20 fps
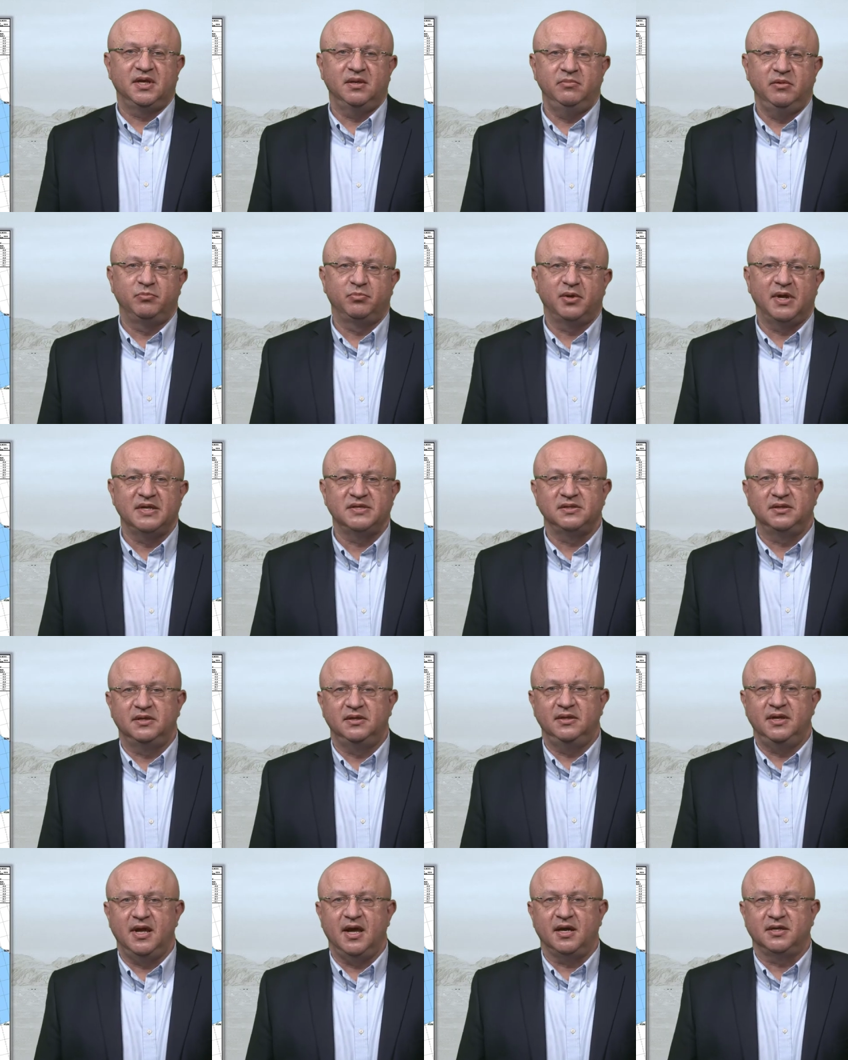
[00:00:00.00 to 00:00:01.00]
can be present
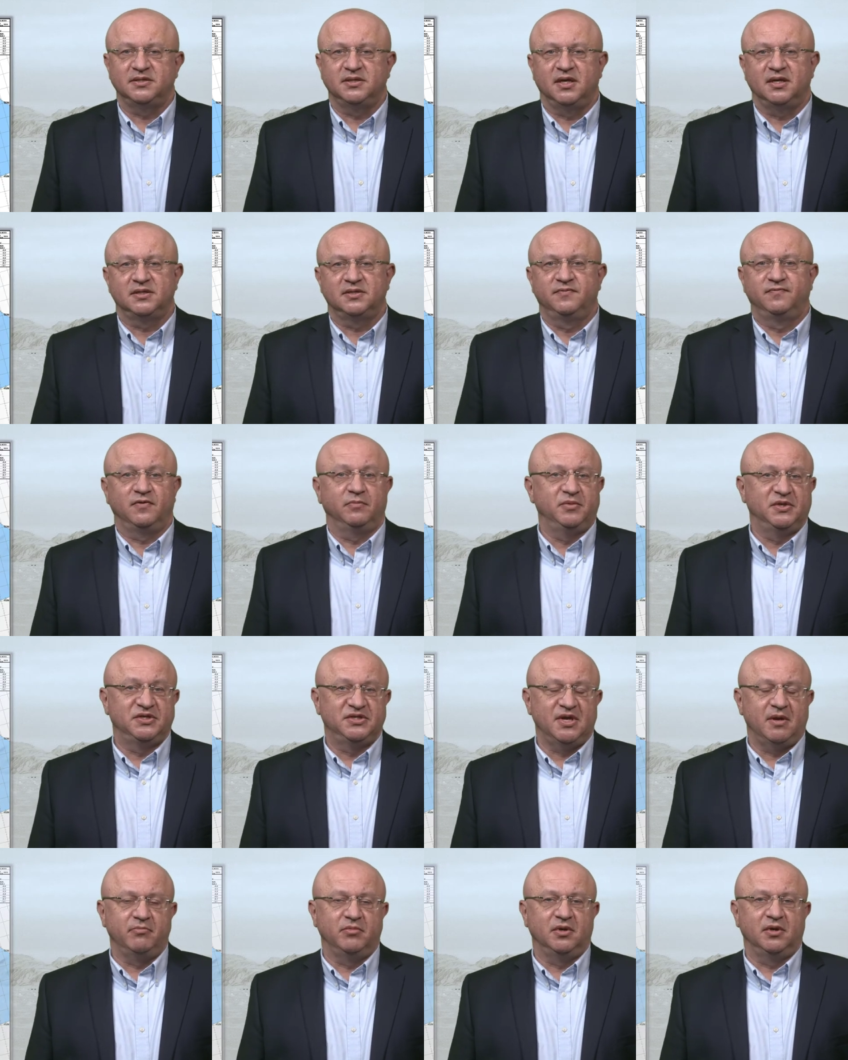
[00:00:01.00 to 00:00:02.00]
in the access from
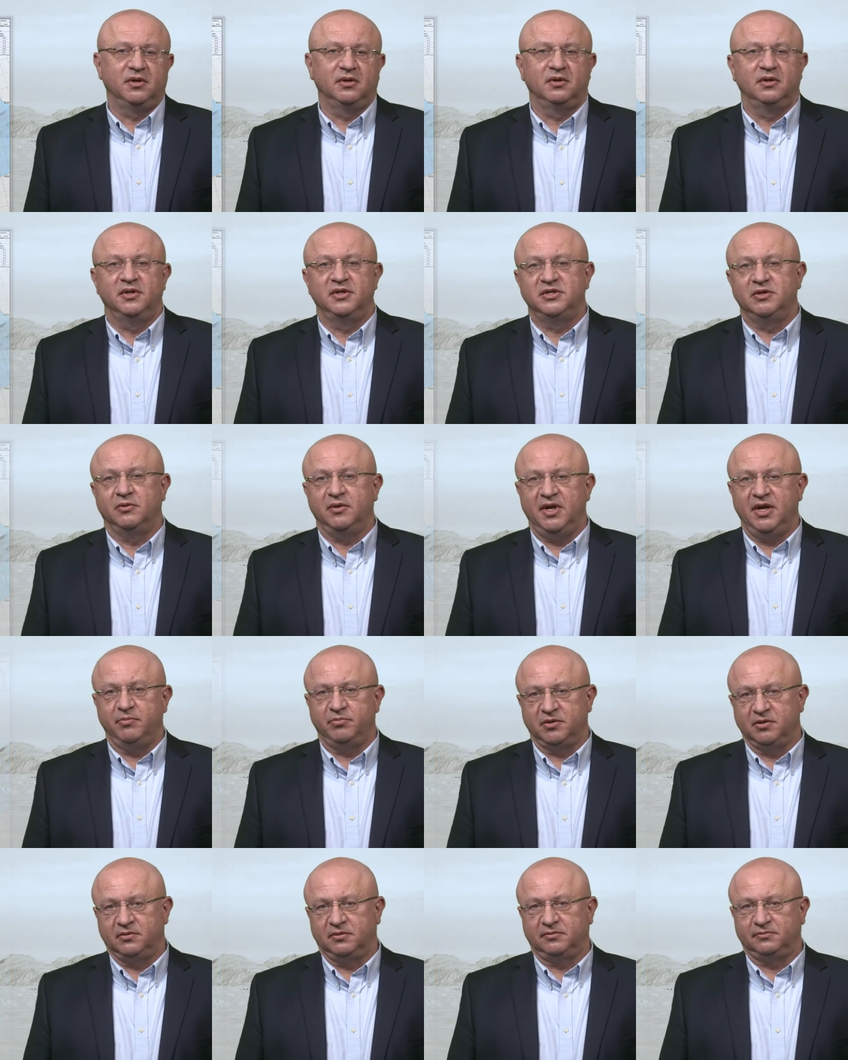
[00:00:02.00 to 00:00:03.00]
December until
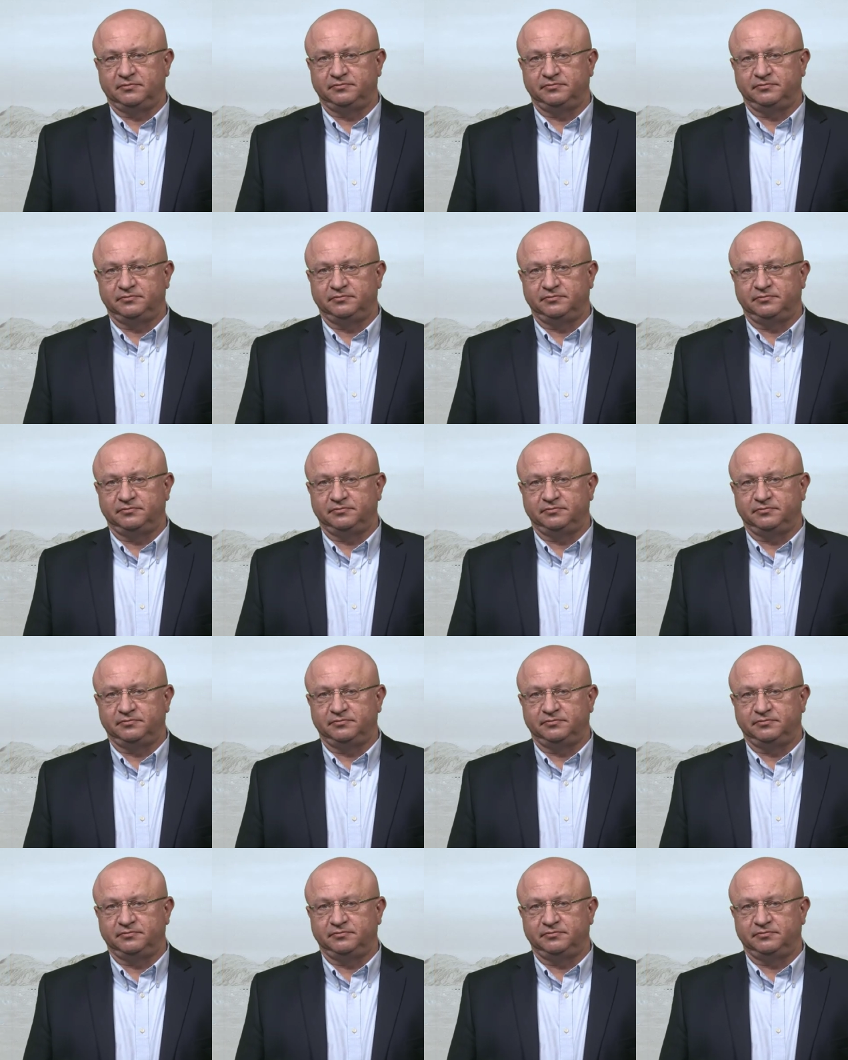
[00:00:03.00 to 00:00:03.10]
April.